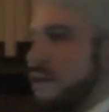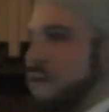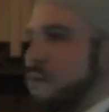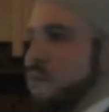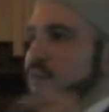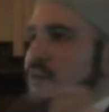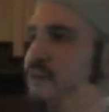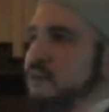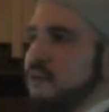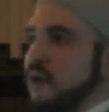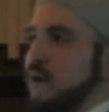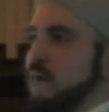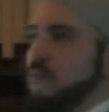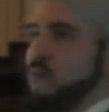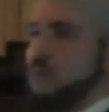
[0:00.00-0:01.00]
Within
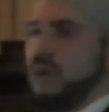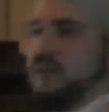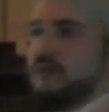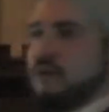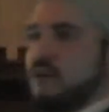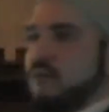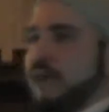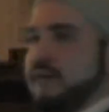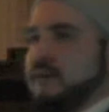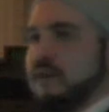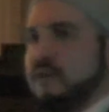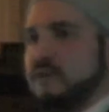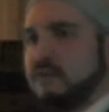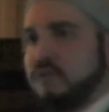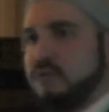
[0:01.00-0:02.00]
Islam, we
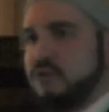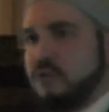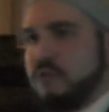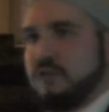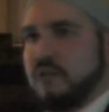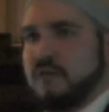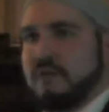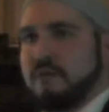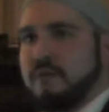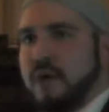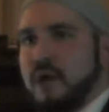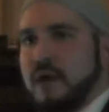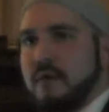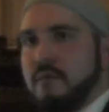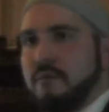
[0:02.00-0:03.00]
tolerated Jews living
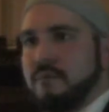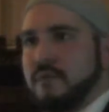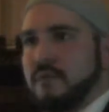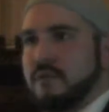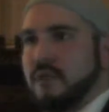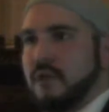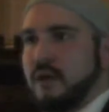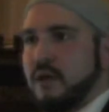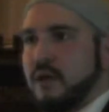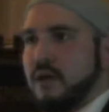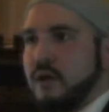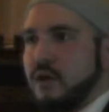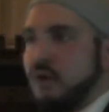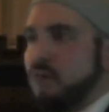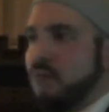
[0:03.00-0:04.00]
by
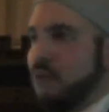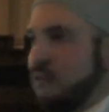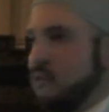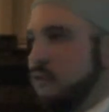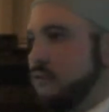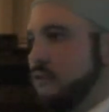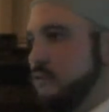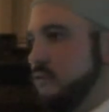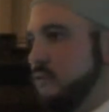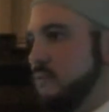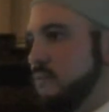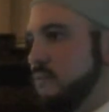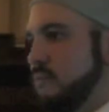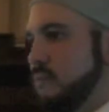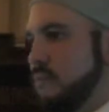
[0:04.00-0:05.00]
their own law
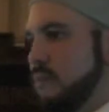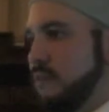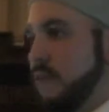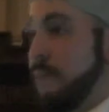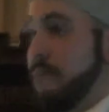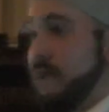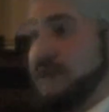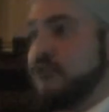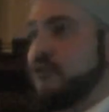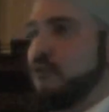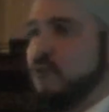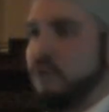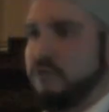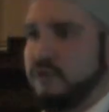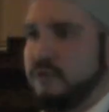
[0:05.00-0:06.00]
system, their political
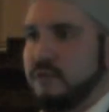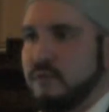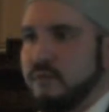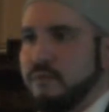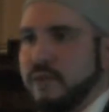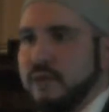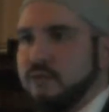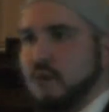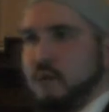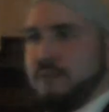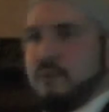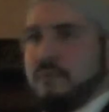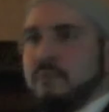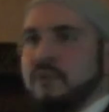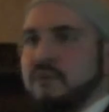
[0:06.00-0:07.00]
law system. That's not a
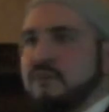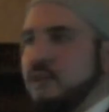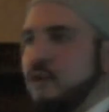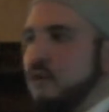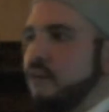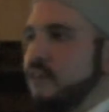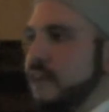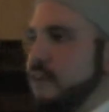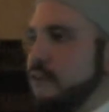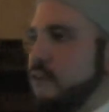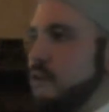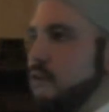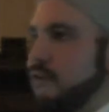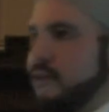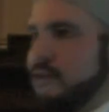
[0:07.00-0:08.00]
problem. We're not saying, what
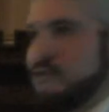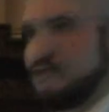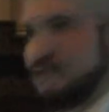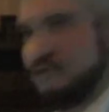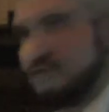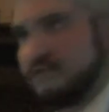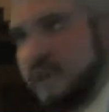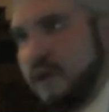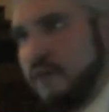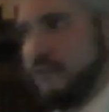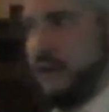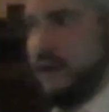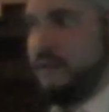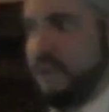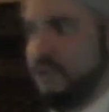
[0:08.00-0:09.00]
are these Jews, how
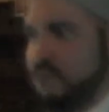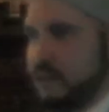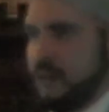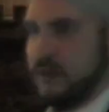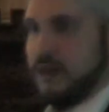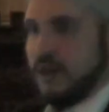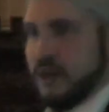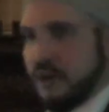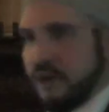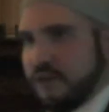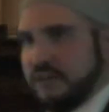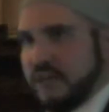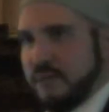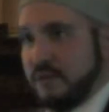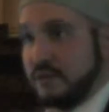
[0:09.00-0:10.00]
dare they try to
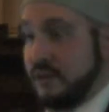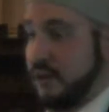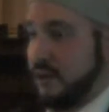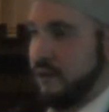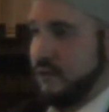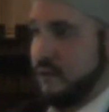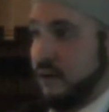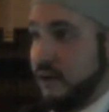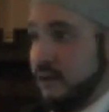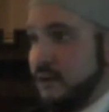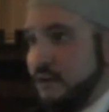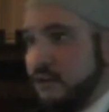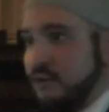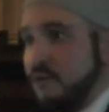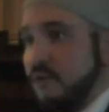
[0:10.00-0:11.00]
establish their
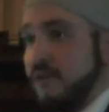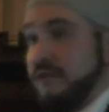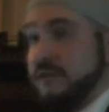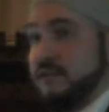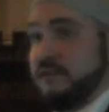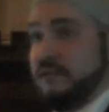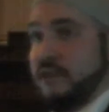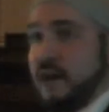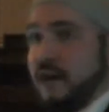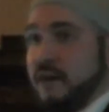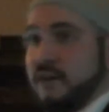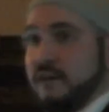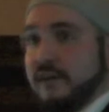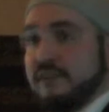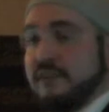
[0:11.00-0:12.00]
halakha law, this is the
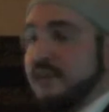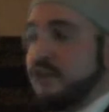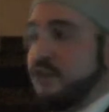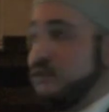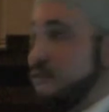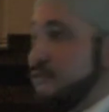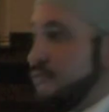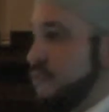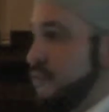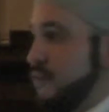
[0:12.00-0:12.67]
halakhaization of